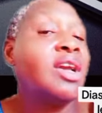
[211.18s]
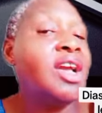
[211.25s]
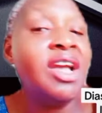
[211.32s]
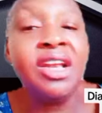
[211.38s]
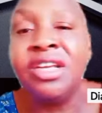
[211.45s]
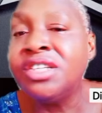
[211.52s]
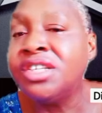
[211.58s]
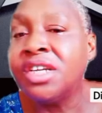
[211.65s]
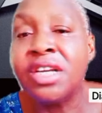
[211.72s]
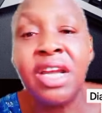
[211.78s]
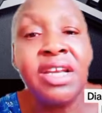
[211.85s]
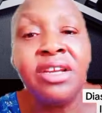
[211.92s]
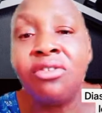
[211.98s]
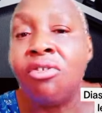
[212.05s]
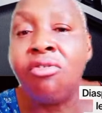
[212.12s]
Eli,
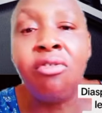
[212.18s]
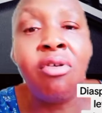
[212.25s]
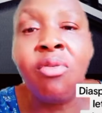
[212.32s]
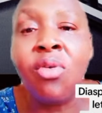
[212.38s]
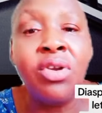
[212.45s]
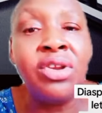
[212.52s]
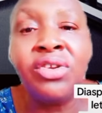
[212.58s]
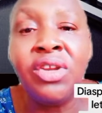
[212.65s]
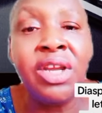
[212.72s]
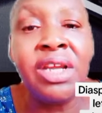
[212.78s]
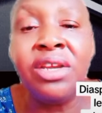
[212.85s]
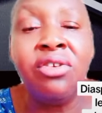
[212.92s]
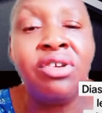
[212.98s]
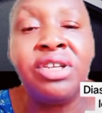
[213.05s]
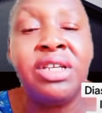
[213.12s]
Jacani Cocon will
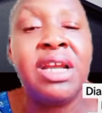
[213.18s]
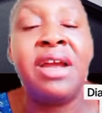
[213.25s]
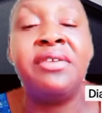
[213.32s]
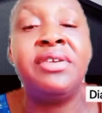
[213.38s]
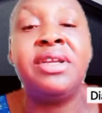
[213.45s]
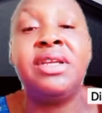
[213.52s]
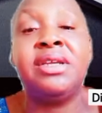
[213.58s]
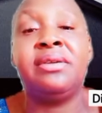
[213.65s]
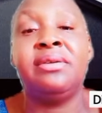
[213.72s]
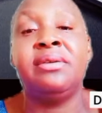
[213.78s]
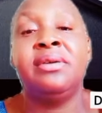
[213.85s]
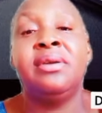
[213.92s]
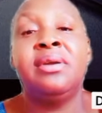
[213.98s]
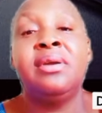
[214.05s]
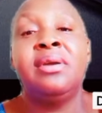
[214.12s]
lay ordinarily.
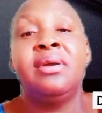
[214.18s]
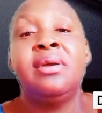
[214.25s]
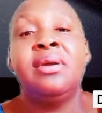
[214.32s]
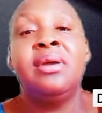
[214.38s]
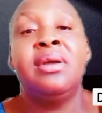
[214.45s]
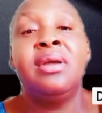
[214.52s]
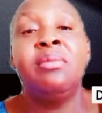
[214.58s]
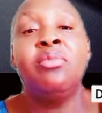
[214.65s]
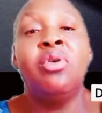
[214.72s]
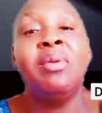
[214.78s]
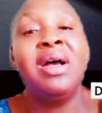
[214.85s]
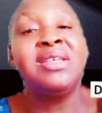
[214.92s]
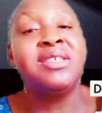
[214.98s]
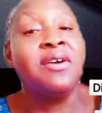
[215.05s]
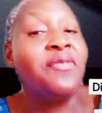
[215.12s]
But
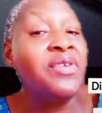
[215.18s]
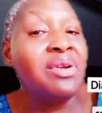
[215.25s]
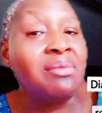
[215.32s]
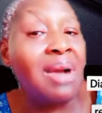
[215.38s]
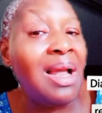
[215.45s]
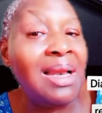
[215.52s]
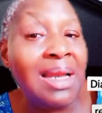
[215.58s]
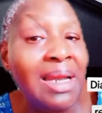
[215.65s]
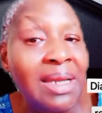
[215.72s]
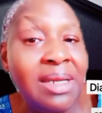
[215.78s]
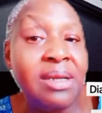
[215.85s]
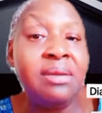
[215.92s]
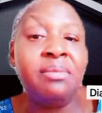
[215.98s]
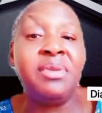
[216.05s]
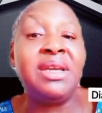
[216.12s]
once I think by
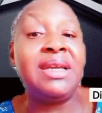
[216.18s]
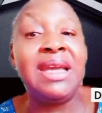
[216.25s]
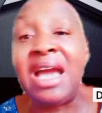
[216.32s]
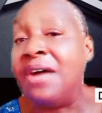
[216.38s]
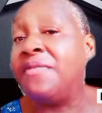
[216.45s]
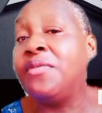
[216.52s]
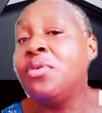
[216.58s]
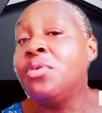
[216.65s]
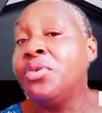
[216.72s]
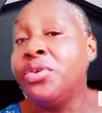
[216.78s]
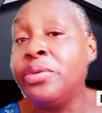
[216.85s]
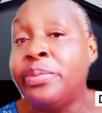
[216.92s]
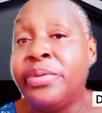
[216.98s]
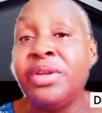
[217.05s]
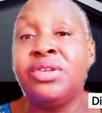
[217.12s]
laying, be careful who
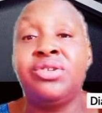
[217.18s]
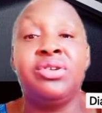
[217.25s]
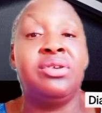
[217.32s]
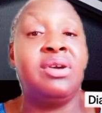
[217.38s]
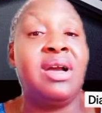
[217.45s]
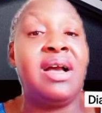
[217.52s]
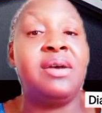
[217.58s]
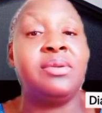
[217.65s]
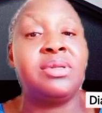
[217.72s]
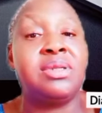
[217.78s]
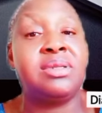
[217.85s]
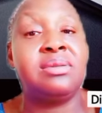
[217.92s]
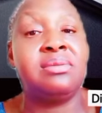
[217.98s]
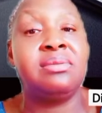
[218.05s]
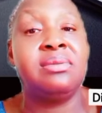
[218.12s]
you bring to your
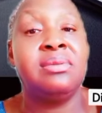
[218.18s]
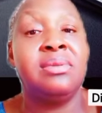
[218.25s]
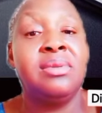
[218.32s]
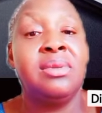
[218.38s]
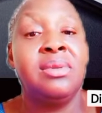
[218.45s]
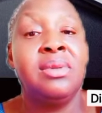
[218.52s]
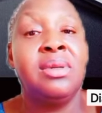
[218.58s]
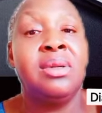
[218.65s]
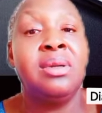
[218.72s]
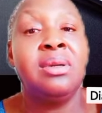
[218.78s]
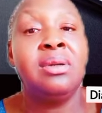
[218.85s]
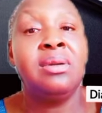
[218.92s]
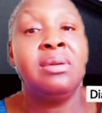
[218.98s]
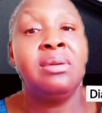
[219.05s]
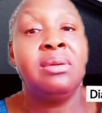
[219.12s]
house.
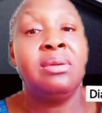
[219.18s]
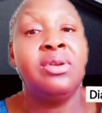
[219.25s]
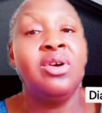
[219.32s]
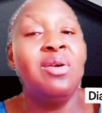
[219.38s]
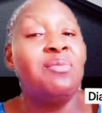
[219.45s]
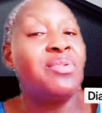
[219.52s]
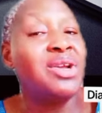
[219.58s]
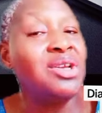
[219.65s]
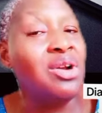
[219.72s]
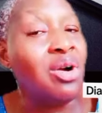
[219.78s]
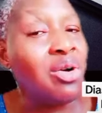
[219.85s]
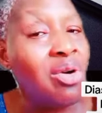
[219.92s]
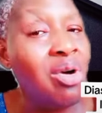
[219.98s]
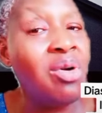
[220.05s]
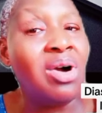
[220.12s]
Don't bring your
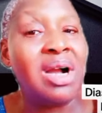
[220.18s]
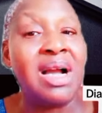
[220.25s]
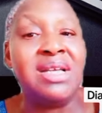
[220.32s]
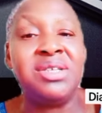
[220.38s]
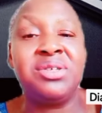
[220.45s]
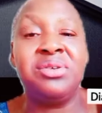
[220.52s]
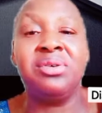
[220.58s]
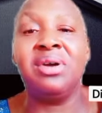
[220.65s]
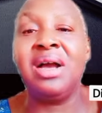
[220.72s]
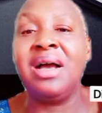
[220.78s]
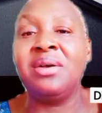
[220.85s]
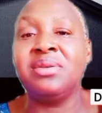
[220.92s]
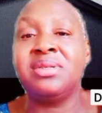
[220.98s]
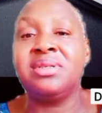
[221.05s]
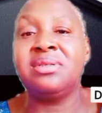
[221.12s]
co workers to your
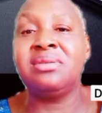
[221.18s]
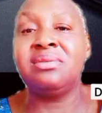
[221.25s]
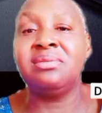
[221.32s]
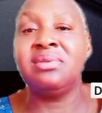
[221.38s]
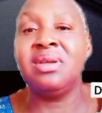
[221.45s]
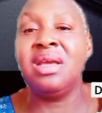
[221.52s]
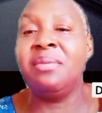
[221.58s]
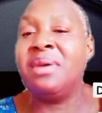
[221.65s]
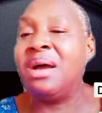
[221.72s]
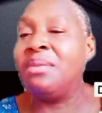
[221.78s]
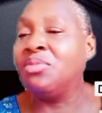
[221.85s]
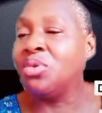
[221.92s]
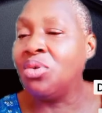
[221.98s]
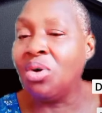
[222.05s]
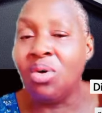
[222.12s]
house. A
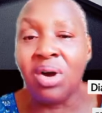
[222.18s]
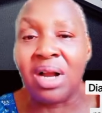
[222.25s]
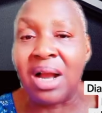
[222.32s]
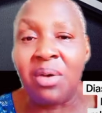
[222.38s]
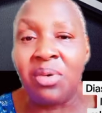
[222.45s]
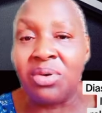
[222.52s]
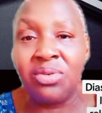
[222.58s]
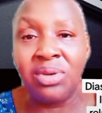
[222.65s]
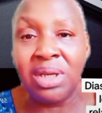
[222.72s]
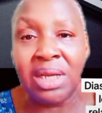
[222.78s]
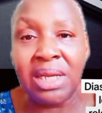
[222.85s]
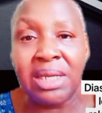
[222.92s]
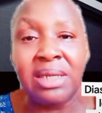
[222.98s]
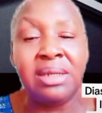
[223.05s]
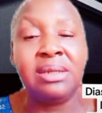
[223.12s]
mam co worker won't
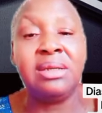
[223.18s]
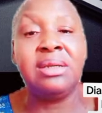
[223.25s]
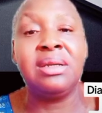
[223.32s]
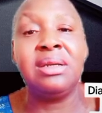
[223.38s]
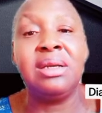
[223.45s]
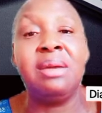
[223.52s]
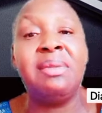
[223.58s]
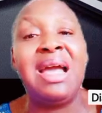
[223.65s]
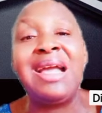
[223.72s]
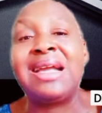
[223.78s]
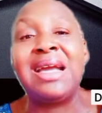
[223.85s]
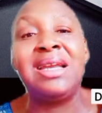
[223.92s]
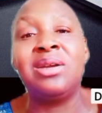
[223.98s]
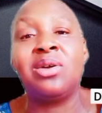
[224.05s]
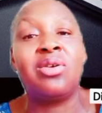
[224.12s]
lay. E ma
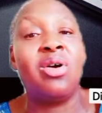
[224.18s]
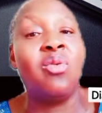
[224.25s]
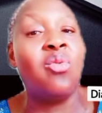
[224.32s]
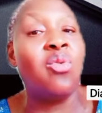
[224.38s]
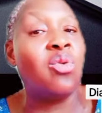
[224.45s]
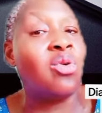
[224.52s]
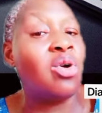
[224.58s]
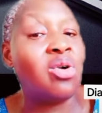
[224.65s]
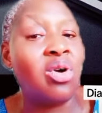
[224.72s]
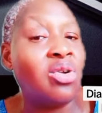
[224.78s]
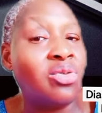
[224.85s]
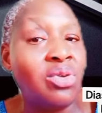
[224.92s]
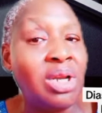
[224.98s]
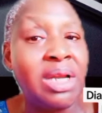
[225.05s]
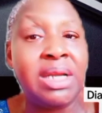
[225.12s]
ke ni ko wu nkan
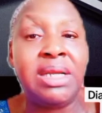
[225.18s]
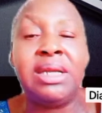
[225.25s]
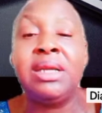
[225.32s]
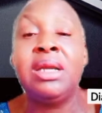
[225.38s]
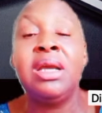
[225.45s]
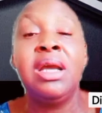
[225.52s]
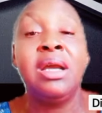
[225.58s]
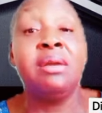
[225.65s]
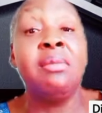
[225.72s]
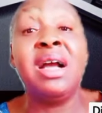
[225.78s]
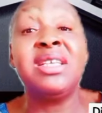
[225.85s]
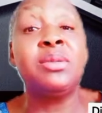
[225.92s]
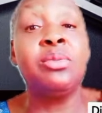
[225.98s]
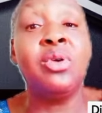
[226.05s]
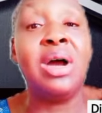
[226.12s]
konu le yin ngba
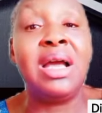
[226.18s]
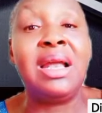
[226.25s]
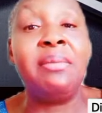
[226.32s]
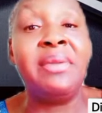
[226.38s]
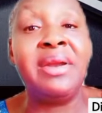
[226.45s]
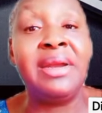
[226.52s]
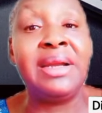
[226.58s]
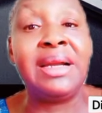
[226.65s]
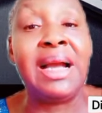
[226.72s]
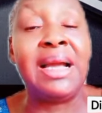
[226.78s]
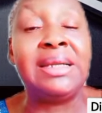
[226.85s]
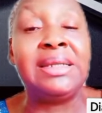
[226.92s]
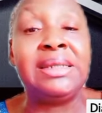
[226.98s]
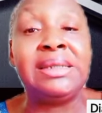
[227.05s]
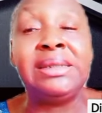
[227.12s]
ti mo wa
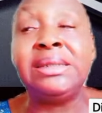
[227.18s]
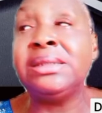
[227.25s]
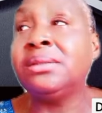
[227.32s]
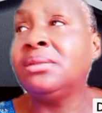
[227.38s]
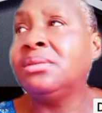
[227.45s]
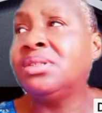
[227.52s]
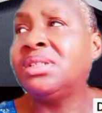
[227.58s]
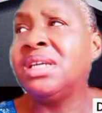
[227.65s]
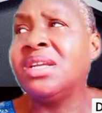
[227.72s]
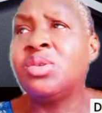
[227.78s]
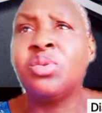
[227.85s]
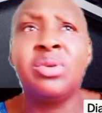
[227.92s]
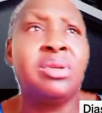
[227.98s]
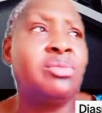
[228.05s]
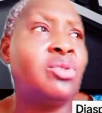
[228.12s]
America ni state
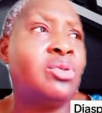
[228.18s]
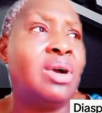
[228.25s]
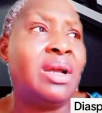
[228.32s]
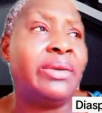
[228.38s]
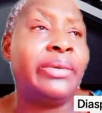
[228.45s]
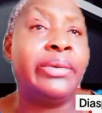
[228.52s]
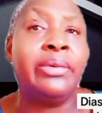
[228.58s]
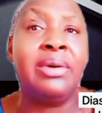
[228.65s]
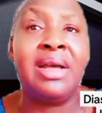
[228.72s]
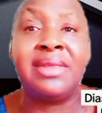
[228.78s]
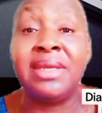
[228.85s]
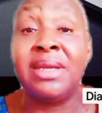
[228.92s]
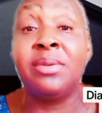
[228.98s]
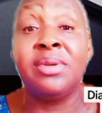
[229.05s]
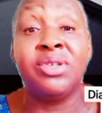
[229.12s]
wo ni mo wa no I
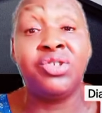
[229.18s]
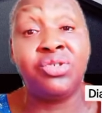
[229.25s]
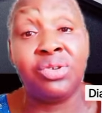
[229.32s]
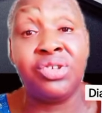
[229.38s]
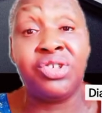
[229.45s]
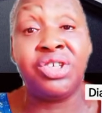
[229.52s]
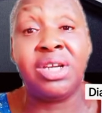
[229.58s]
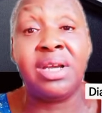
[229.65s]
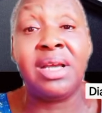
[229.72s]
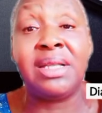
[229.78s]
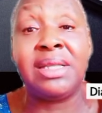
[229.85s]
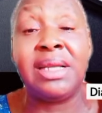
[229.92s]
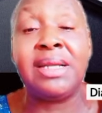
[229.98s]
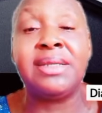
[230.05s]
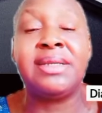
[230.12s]
think it was Georgia
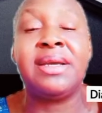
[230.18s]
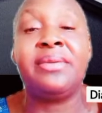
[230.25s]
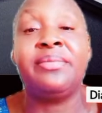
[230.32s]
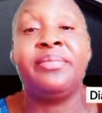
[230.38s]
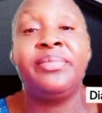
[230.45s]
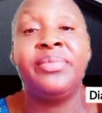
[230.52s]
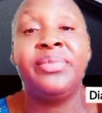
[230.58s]
Atlanta